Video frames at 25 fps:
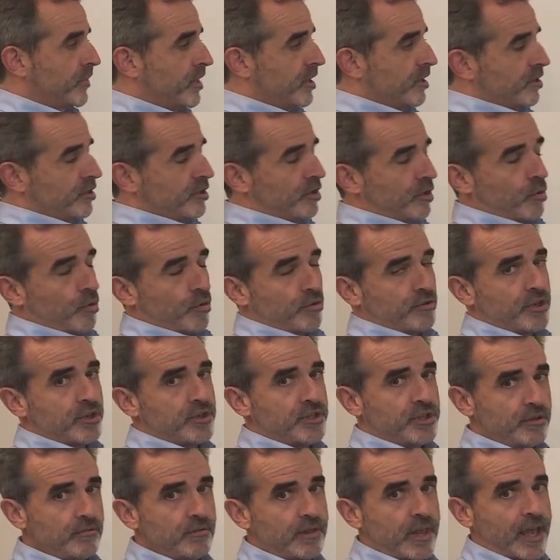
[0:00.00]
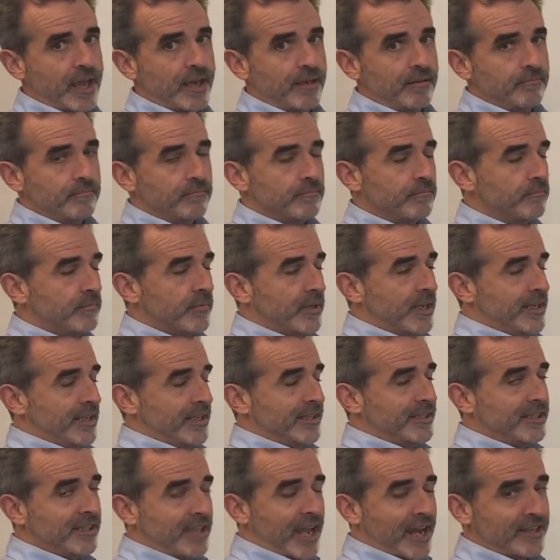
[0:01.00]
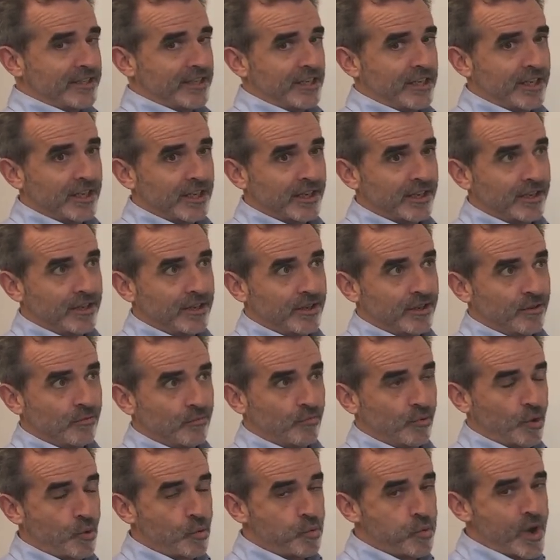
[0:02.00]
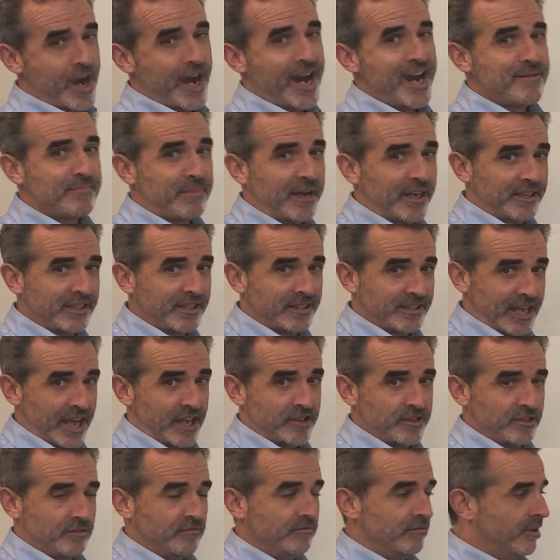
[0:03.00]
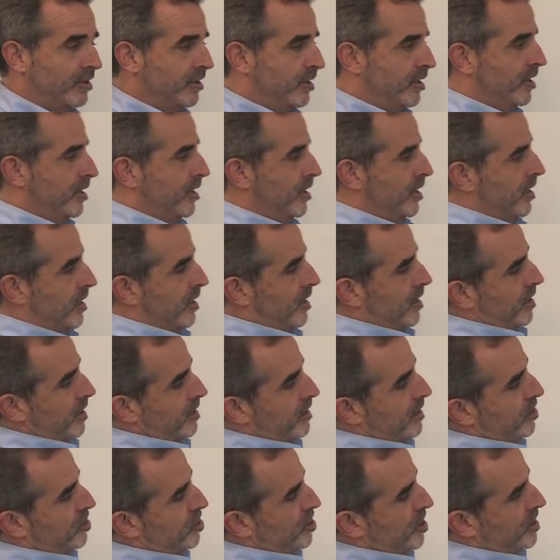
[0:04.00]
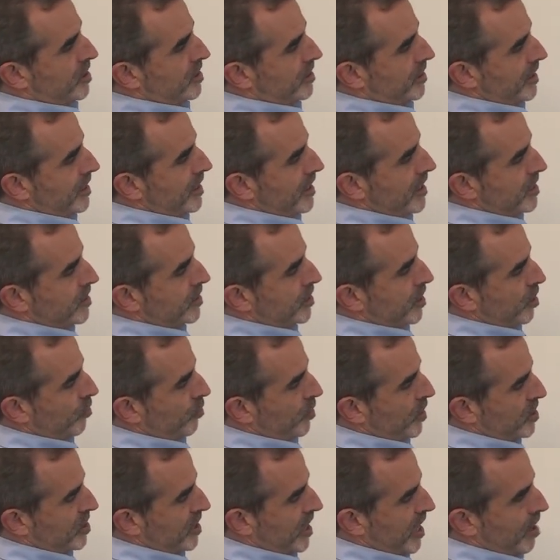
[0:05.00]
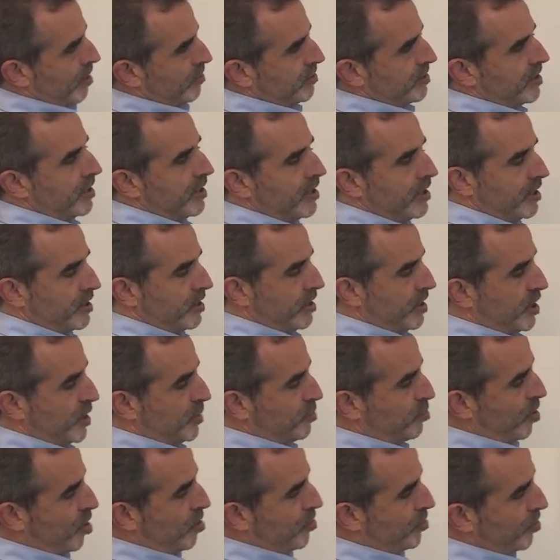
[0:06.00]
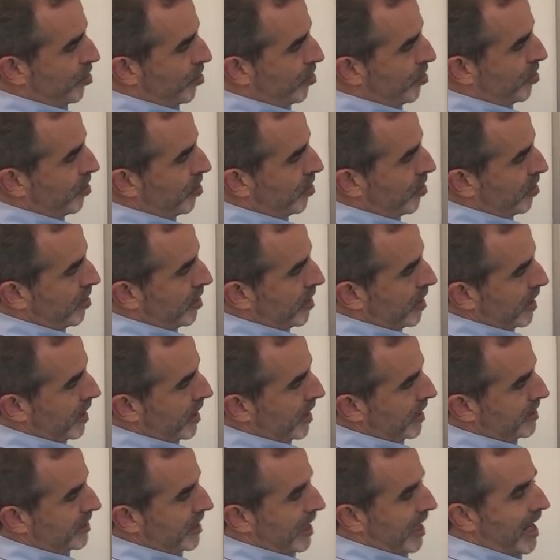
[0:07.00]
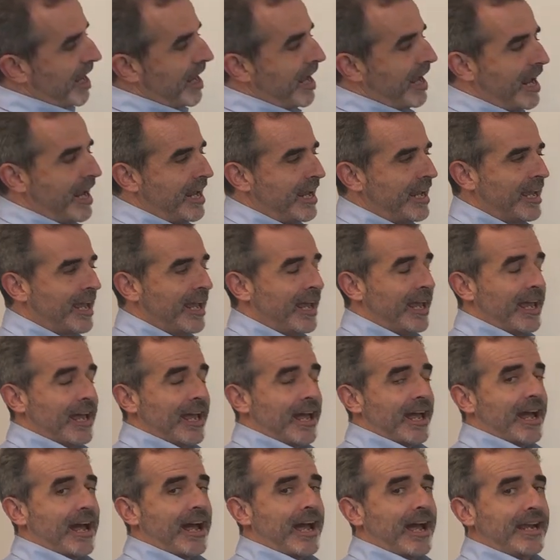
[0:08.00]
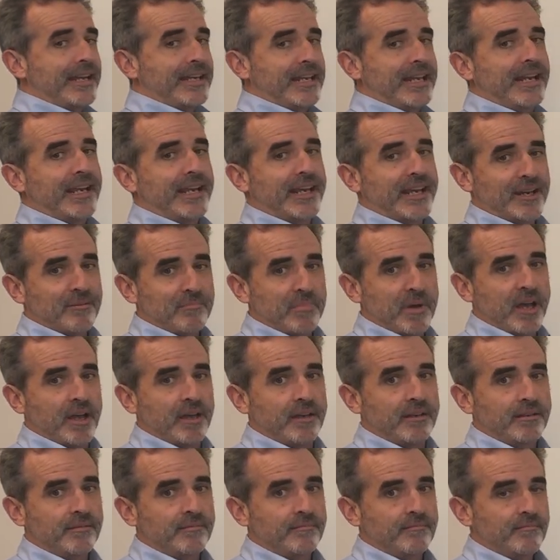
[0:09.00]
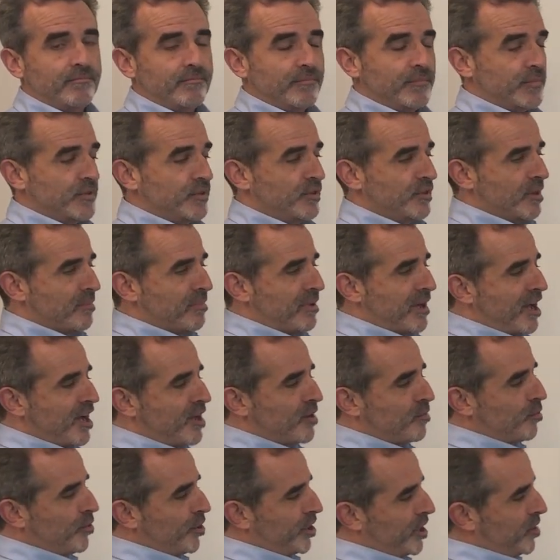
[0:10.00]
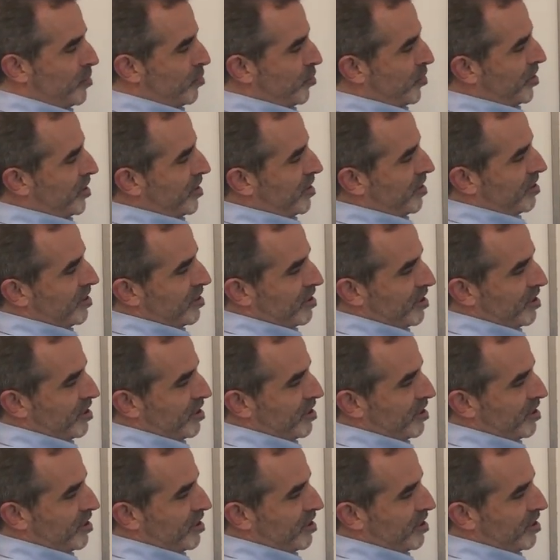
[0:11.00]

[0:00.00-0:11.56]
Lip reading: So in order to do that, and this is actually required by statute, the GC is going to reach out to his broker and say, hey, I need to get a bond. So the bond working with